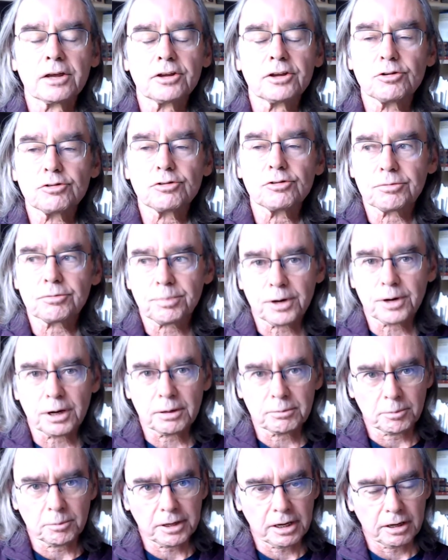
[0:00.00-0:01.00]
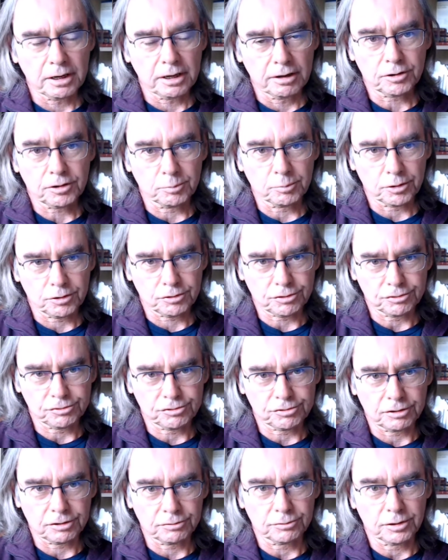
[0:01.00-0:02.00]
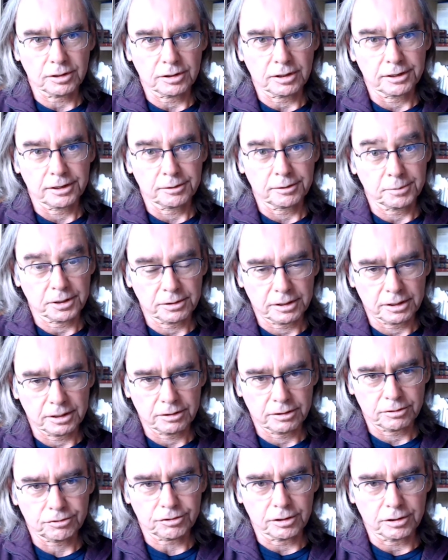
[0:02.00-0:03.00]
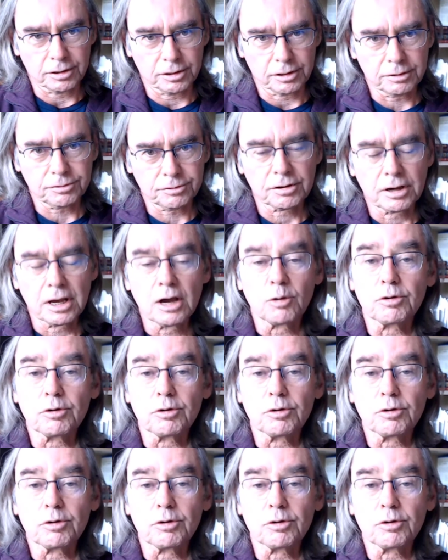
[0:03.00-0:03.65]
you should probably have commercial general liability insurance,